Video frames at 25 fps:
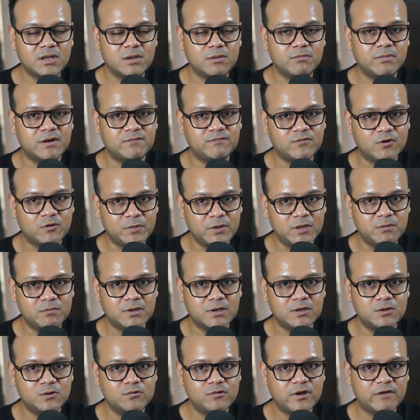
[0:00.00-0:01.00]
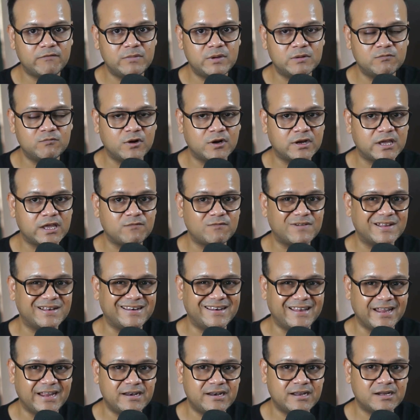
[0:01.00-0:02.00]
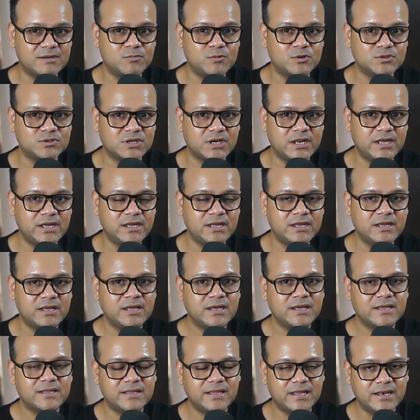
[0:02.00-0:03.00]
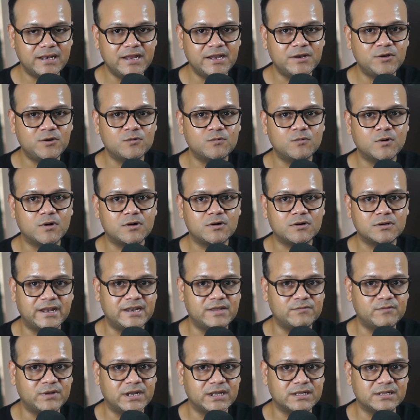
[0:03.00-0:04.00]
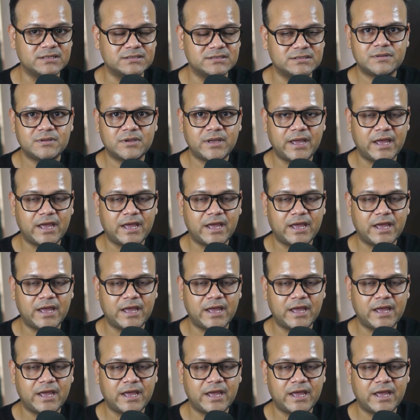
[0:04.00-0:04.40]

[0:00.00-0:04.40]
But for people who have been working with data mostly, they need to work on someone else.